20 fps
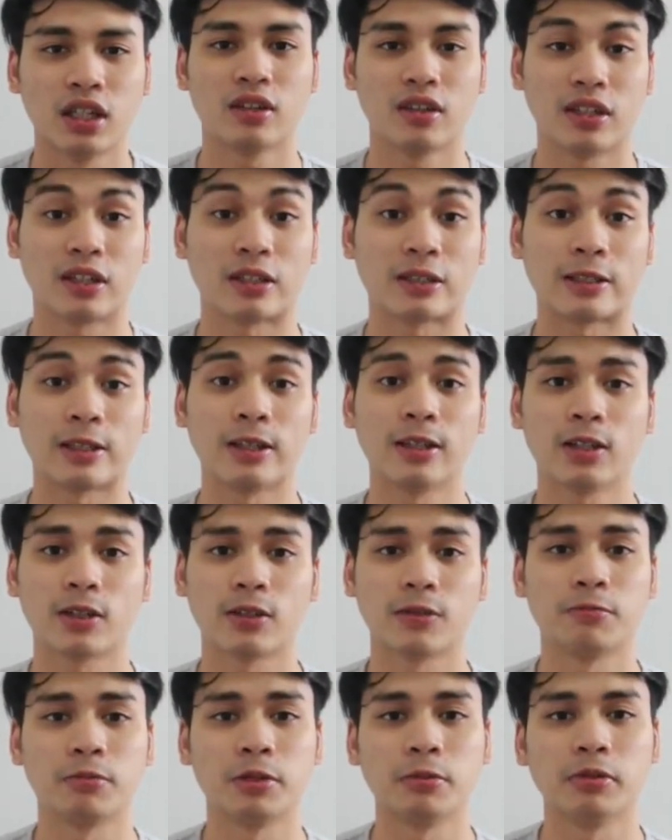There are a lot
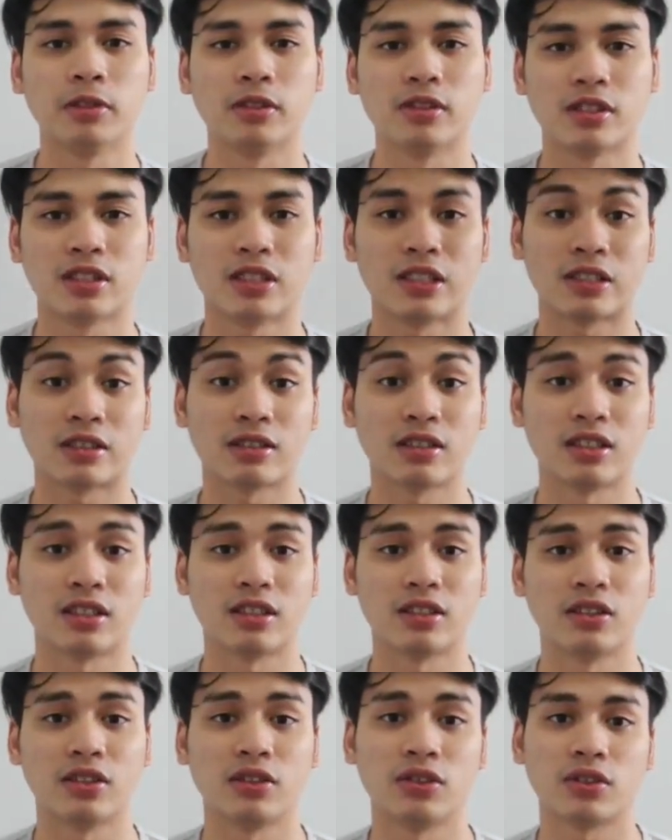of people here
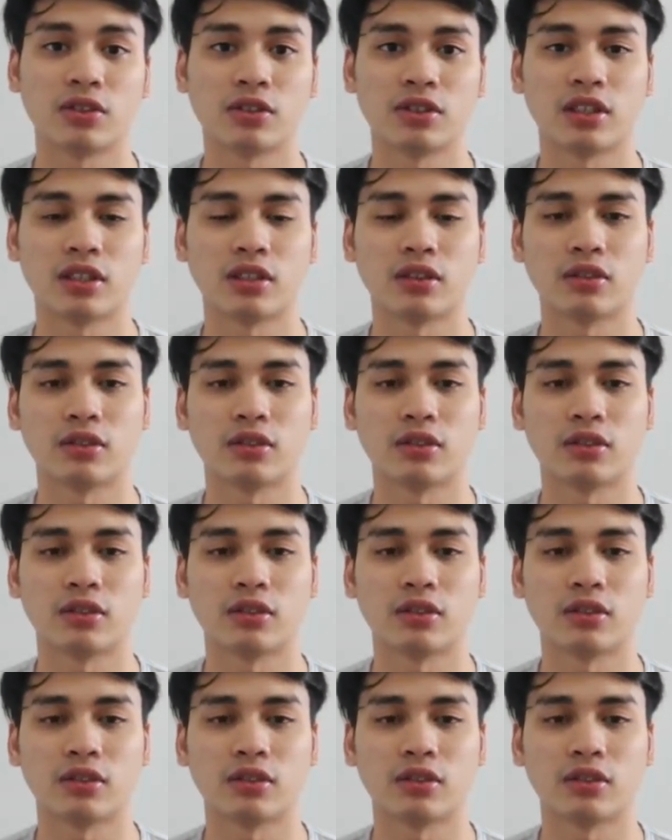in internet